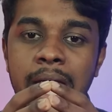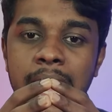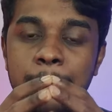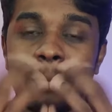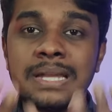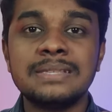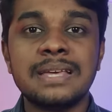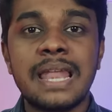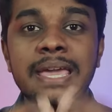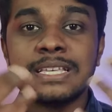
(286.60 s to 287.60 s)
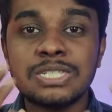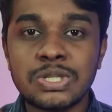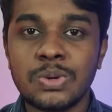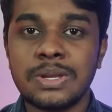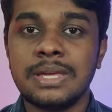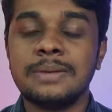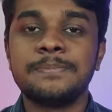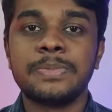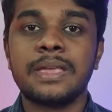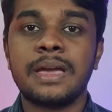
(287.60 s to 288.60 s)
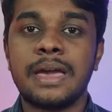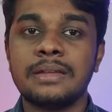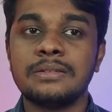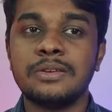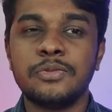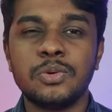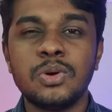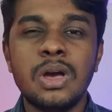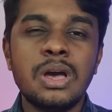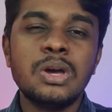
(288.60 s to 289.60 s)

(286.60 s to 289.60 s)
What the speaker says: a medicine like a story, and if you